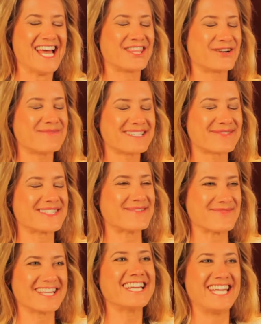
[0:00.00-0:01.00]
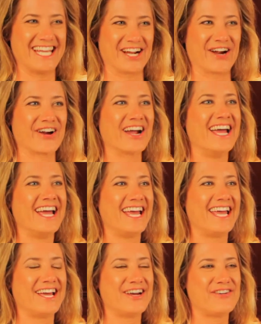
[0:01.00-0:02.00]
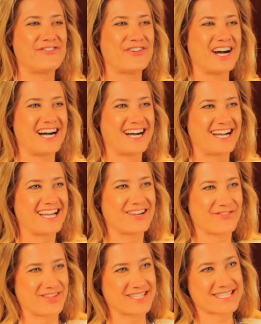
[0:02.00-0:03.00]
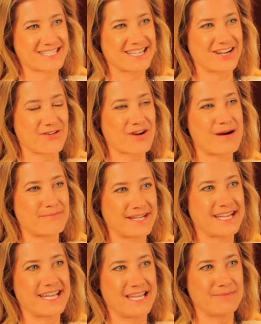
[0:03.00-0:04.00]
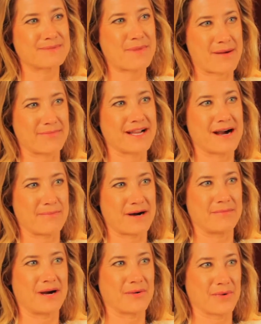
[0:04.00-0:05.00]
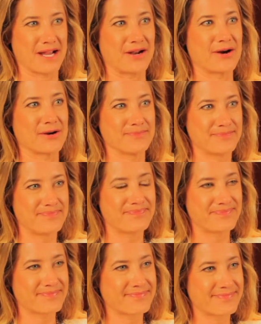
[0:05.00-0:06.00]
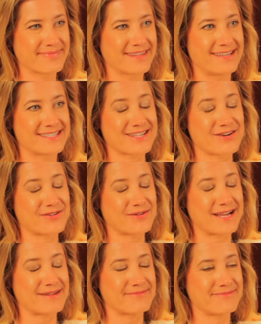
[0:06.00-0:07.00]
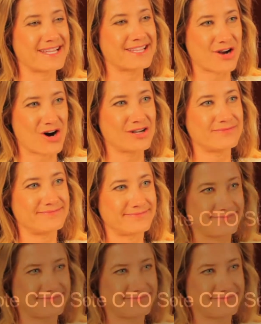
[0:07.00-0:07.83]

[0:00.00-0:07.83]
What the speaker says: there must be something here if this company keeps popping up on my radar. So I made the call.